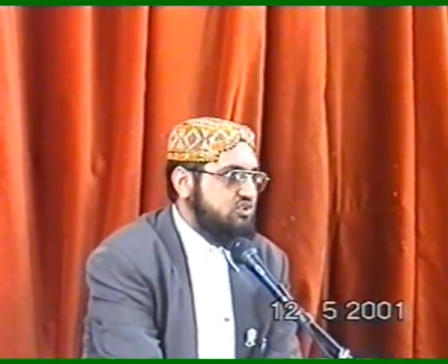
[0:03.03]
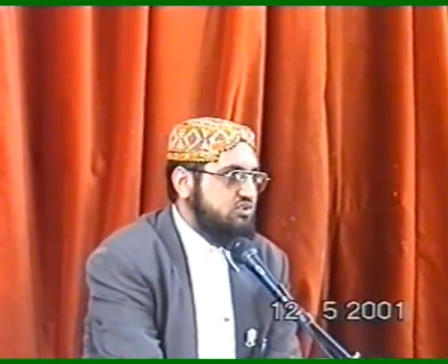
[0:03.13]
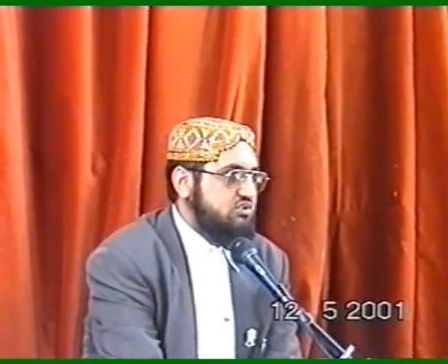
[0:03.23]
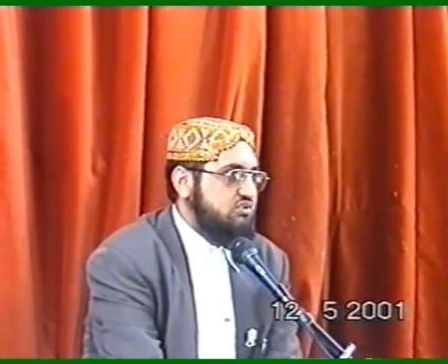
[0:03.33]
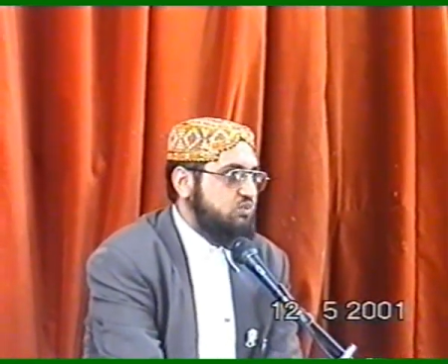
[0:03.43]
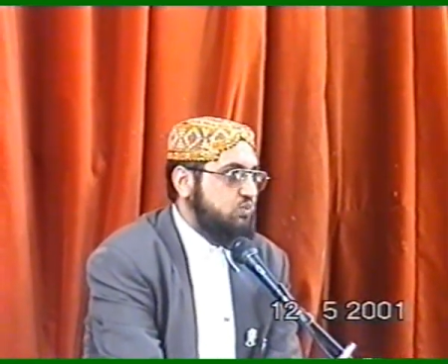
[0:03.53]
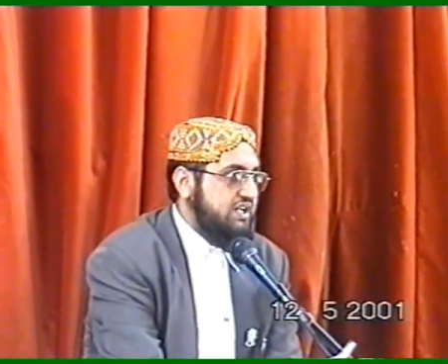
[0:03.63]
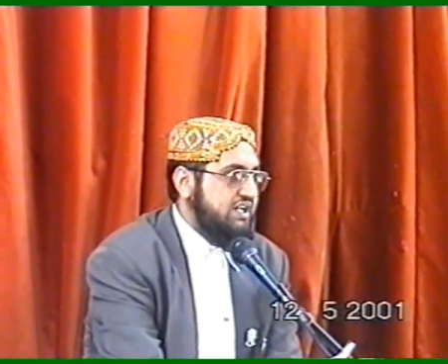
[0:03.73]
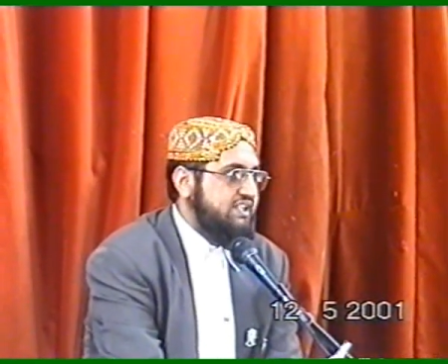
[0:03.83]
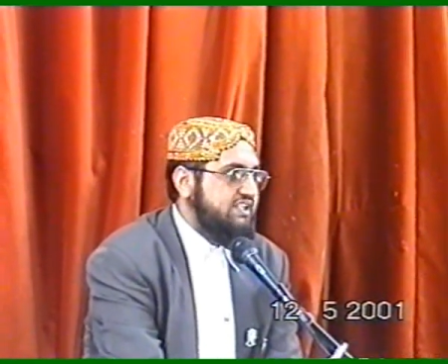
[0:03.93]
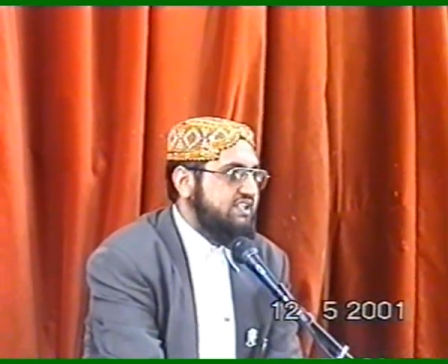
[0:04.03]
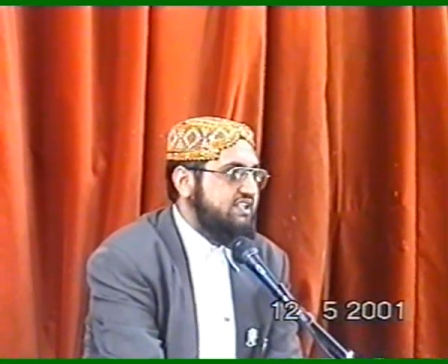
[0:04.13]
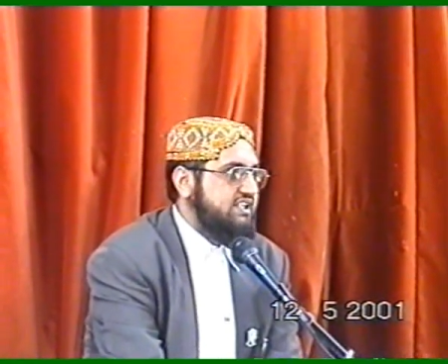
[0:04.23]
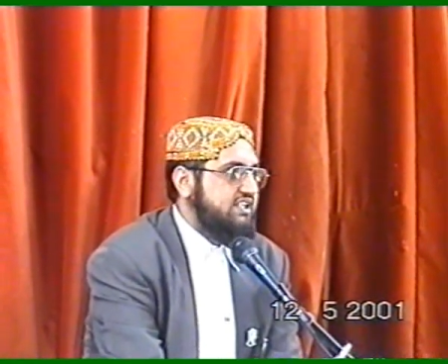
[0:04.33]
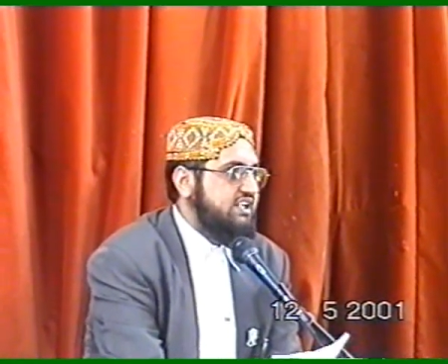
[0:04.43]
this
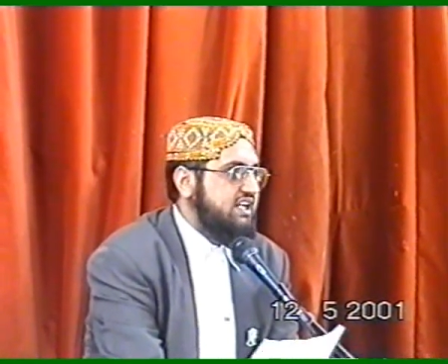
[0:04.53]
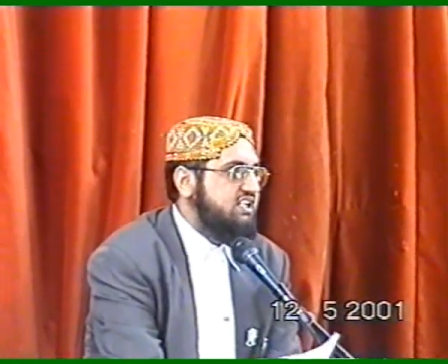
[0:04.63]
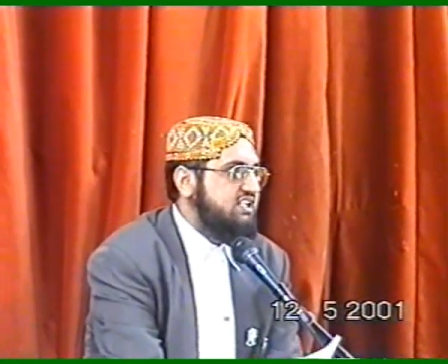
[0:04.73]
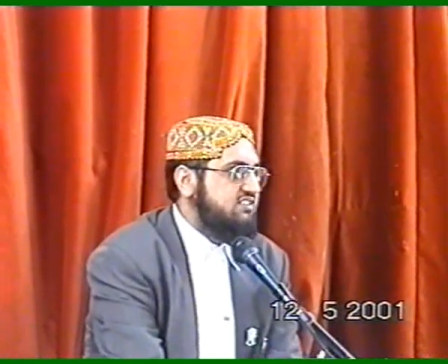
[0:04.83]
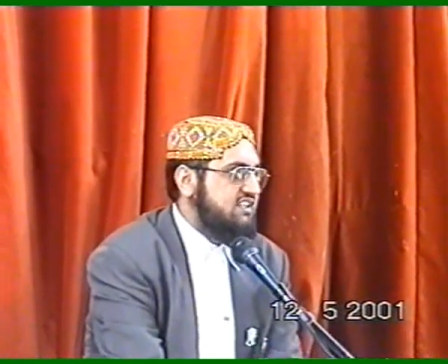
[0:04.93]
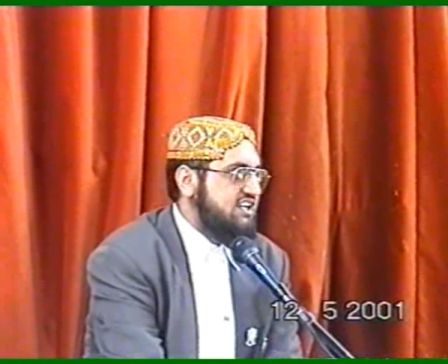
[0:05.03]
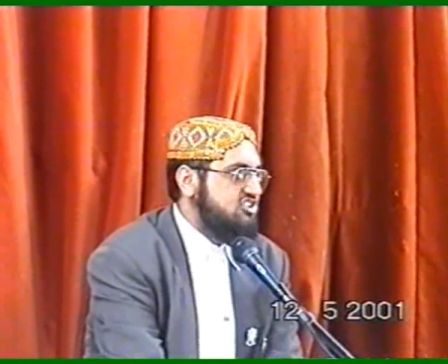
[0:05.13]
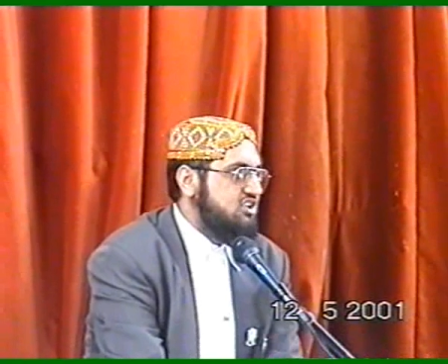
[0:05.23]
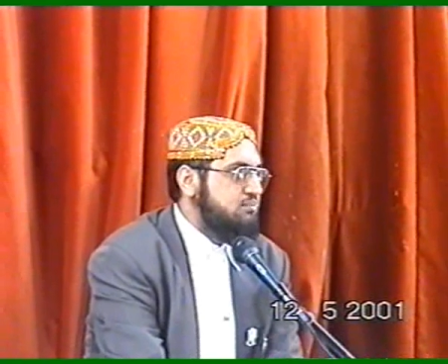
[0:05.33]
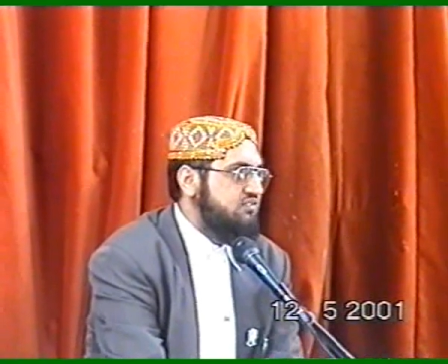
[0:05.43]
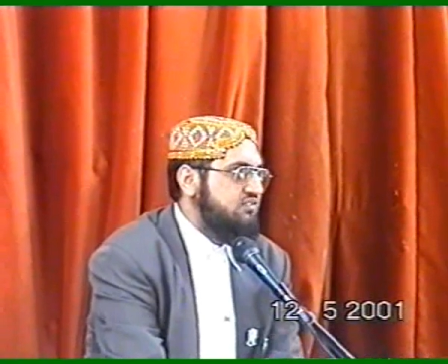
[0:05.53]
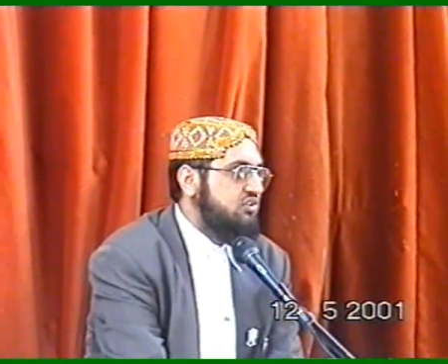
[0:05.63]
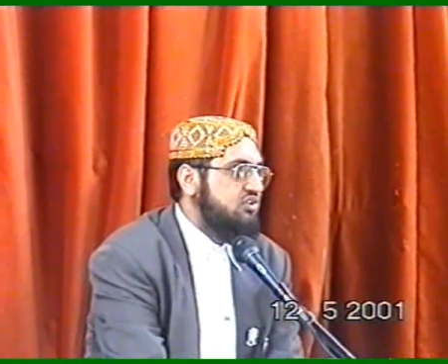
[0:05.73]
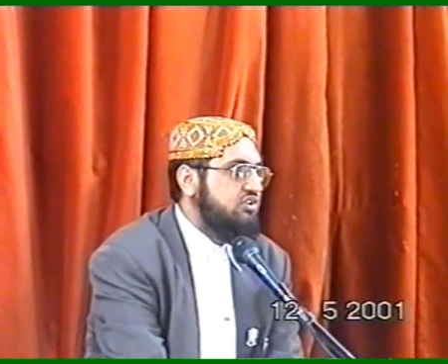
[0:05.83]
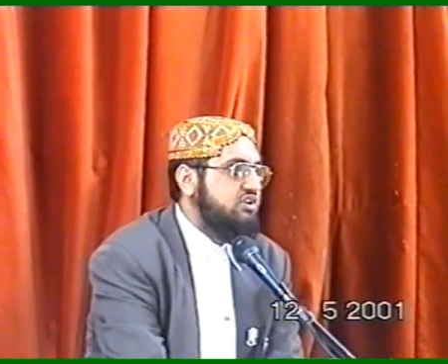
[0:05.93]
word, intercession,
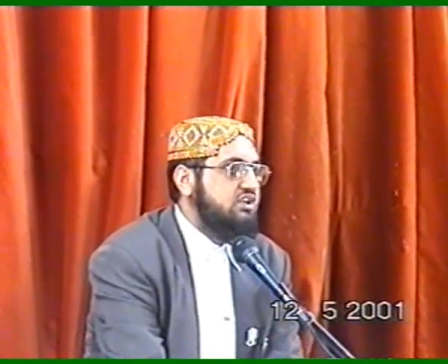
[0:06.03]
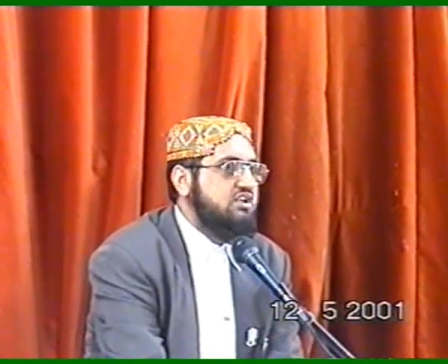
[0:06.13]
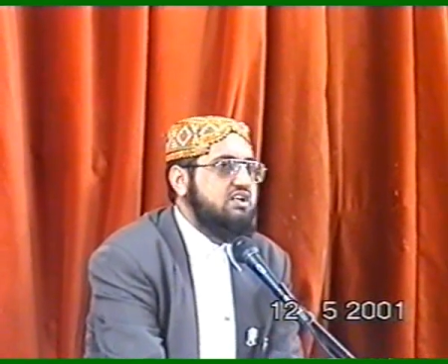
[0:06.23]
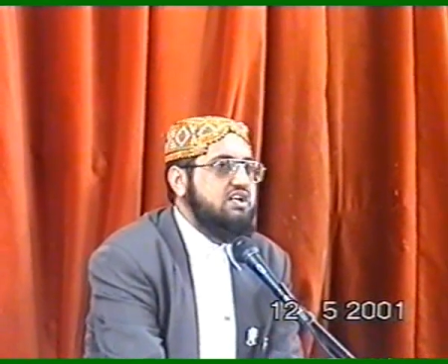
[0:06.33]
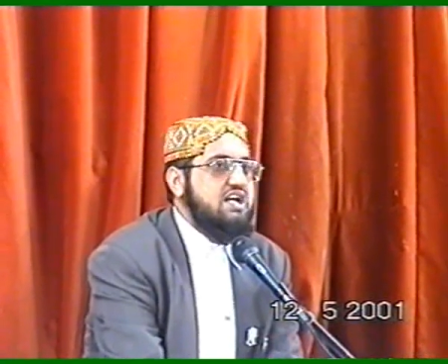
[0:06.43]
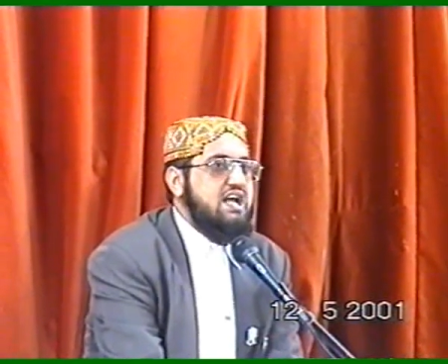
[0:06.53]
before,